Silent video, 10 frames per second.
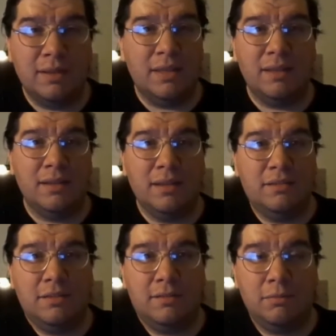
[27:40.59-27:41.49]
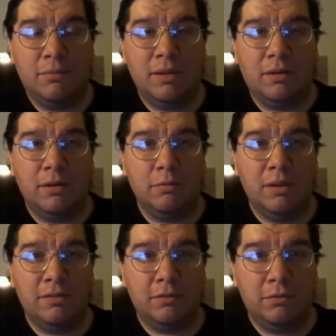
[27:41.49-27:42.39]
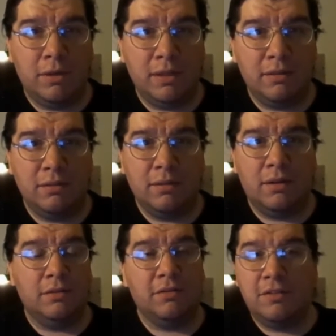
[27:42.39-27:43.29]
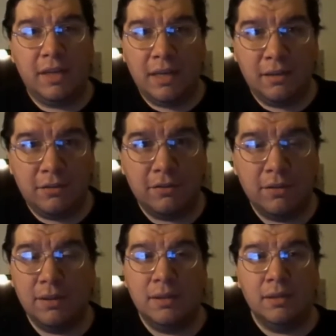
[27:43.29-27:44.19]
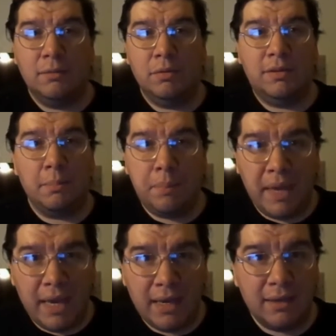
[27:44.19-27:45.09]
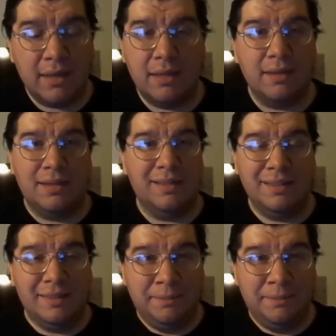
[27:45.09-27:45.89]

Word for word: and then it just went all the way straight on stage with the band, and